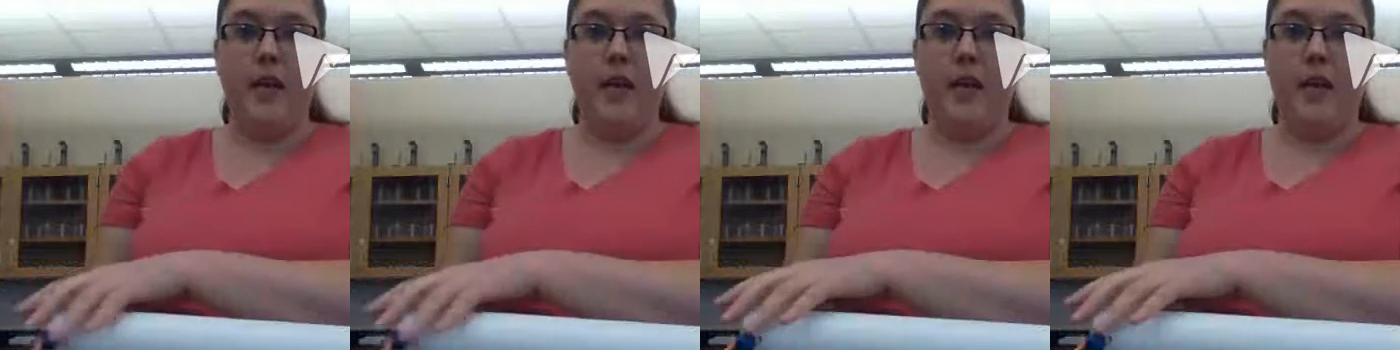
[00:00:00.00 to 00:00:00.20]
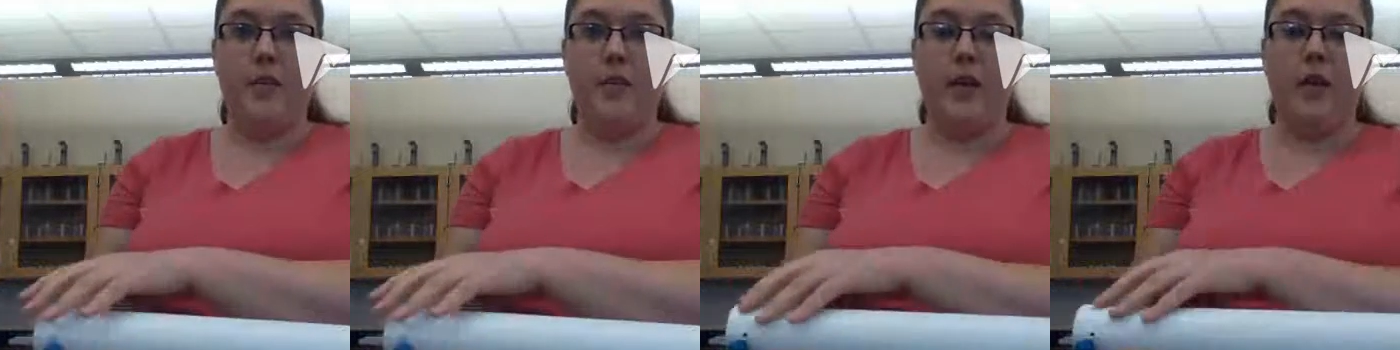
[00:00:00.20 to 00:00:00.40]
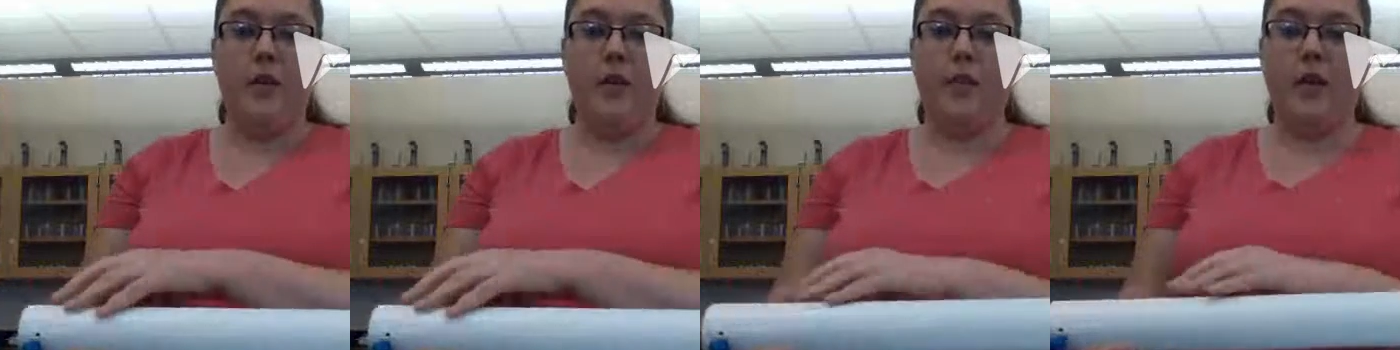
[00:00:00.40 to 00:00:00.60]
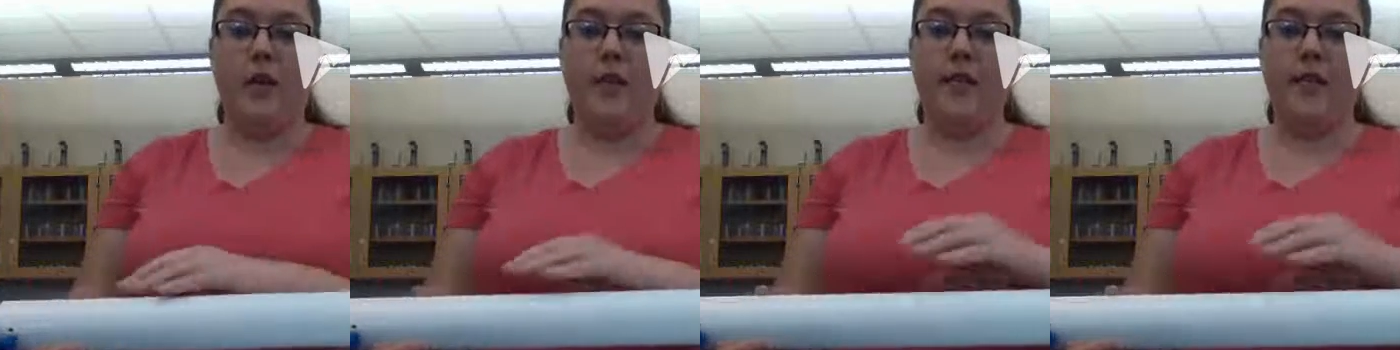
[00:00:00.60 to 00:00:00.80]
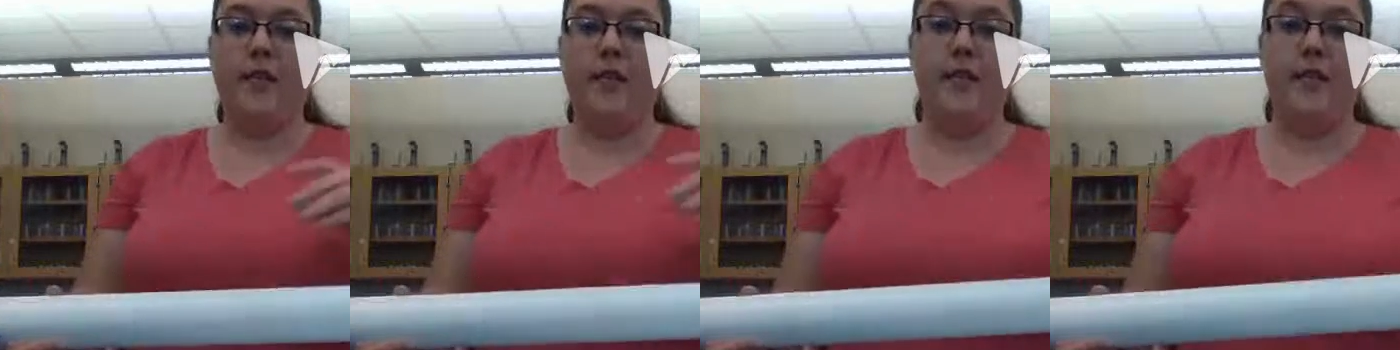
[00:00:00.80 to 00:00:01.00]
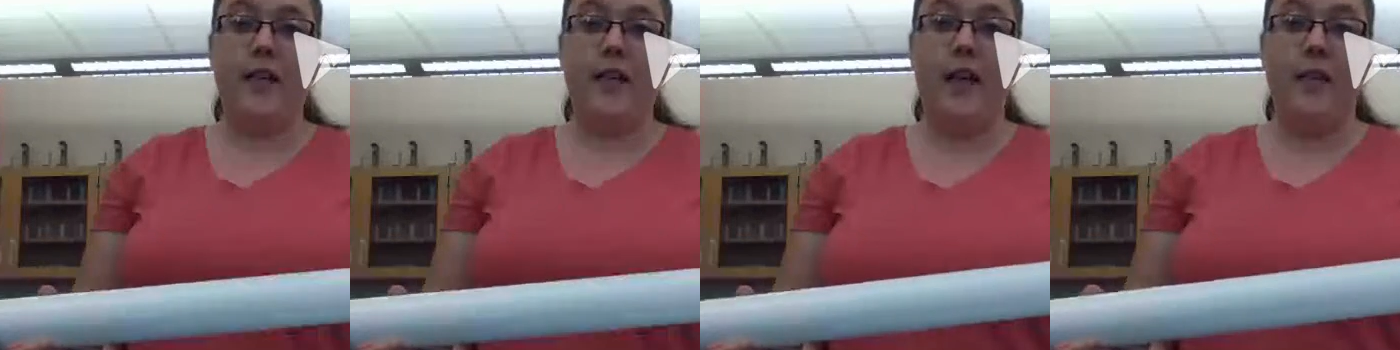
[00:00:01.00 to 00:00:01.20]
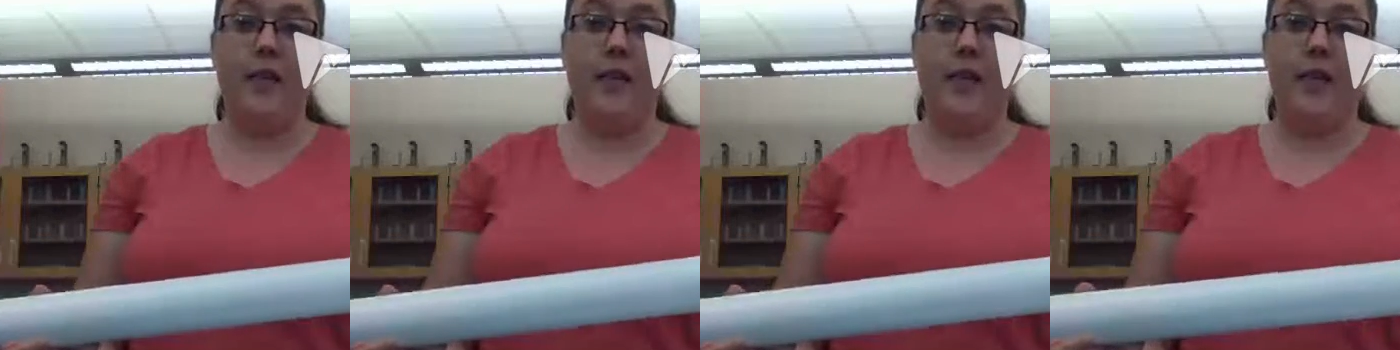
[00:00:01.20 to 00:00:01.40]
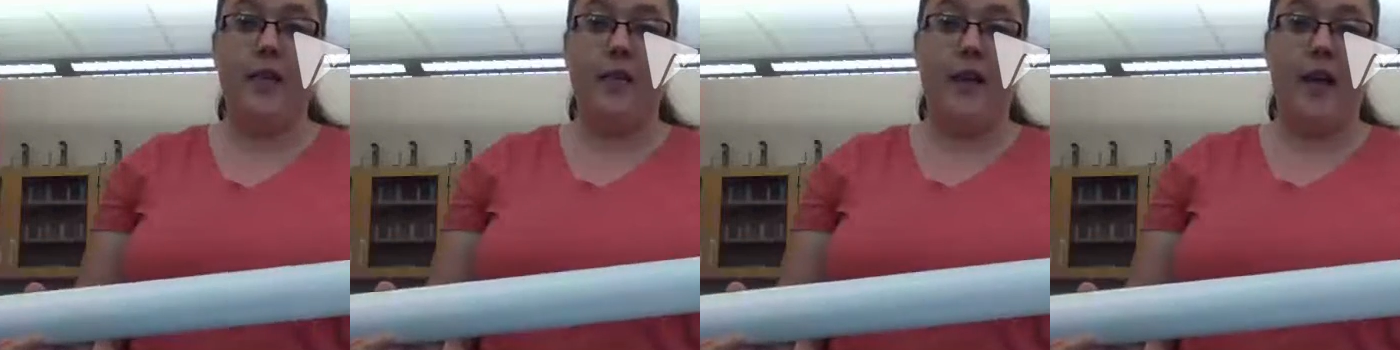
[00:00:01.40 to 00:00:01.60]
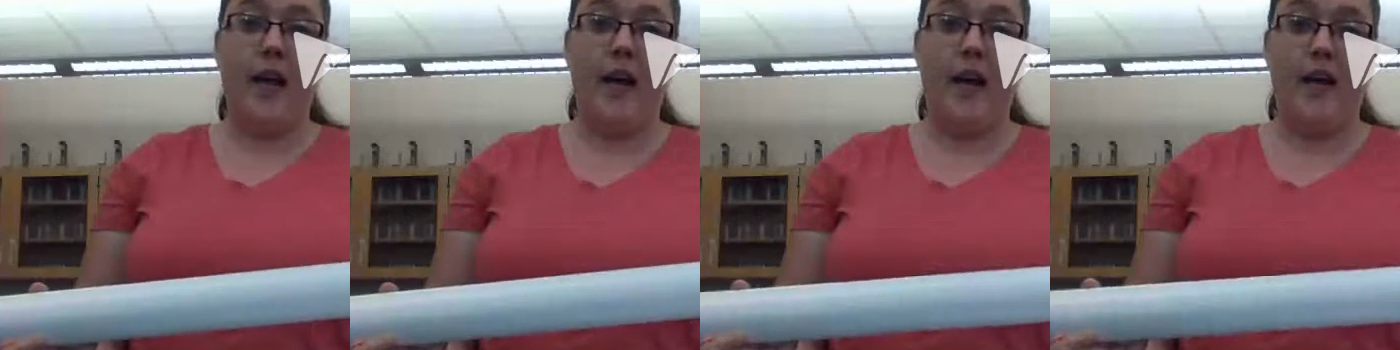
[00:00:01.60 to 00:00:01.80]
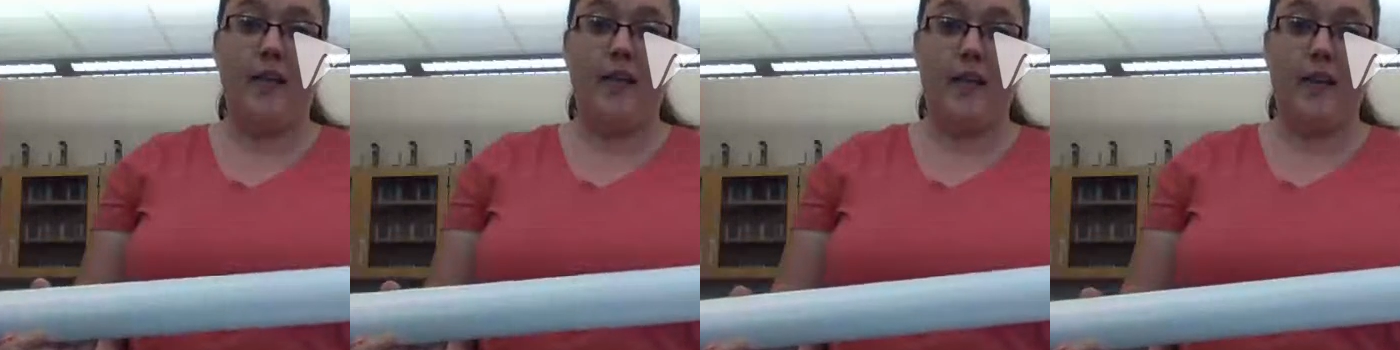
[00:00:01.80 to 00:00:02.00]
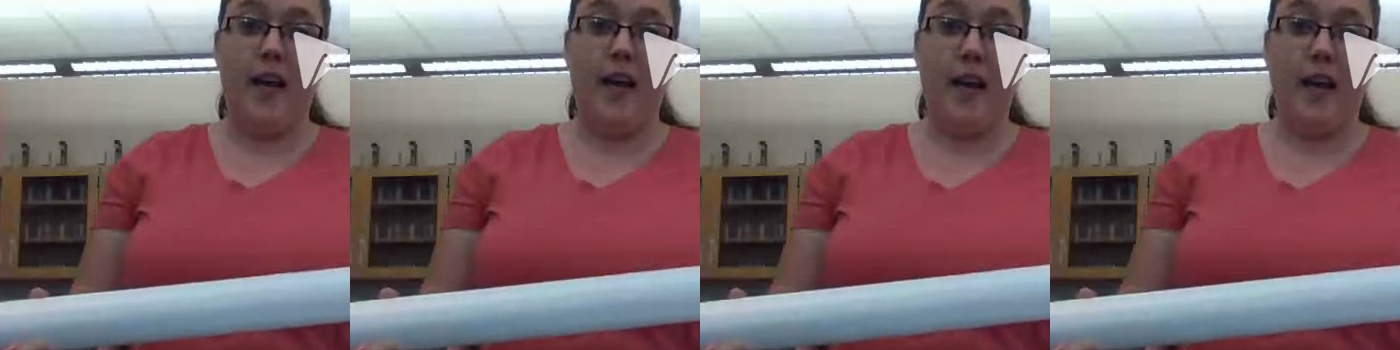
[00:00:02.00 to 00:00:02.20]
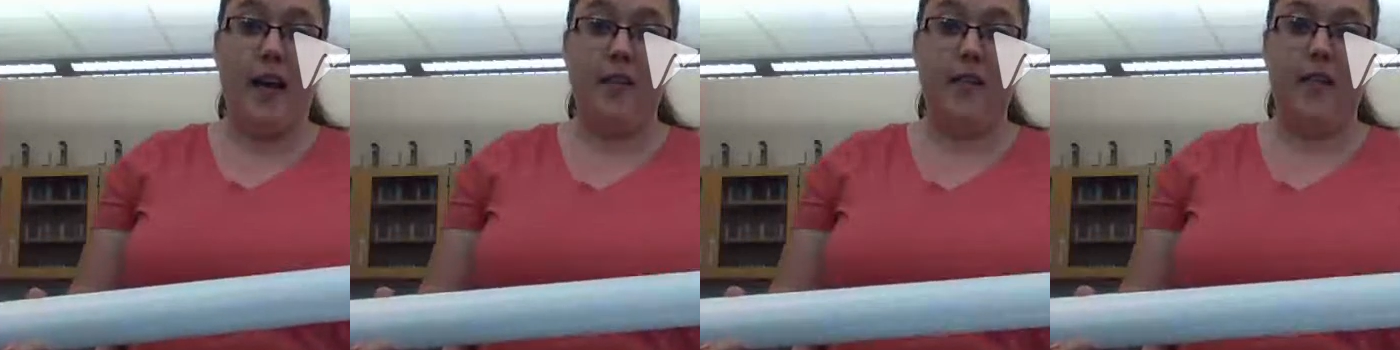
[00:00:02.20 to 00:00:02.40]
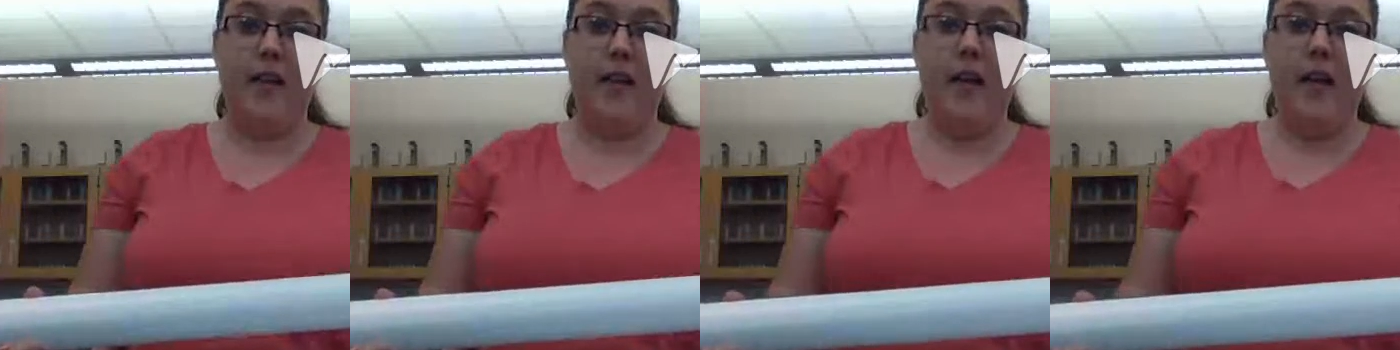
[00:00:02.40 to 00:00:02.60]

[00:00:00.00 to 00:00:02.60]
and we can watch and see how they react and act.